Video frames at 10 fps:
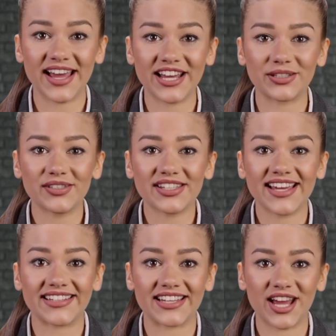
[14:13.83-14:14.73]

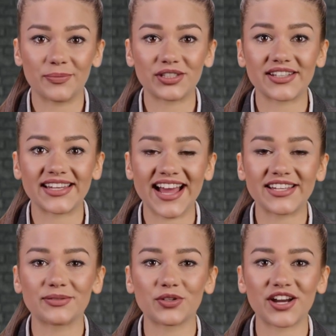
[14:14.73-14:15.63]
Understanding options
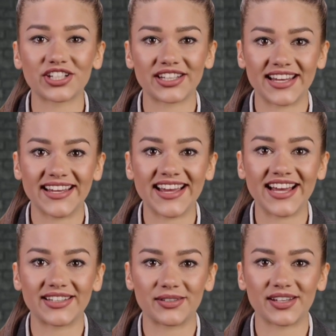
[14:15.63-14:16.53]
expiration and
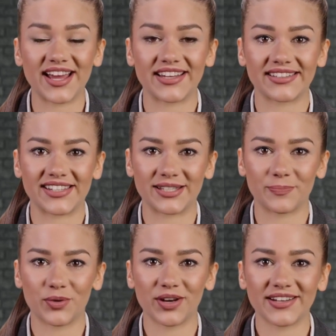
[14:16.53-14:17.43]
exercise is
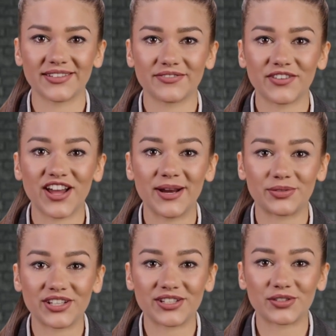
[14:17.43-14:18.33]
important for
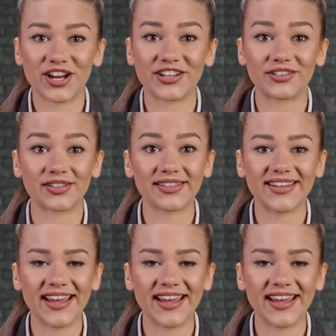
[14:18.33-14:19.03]
options traders,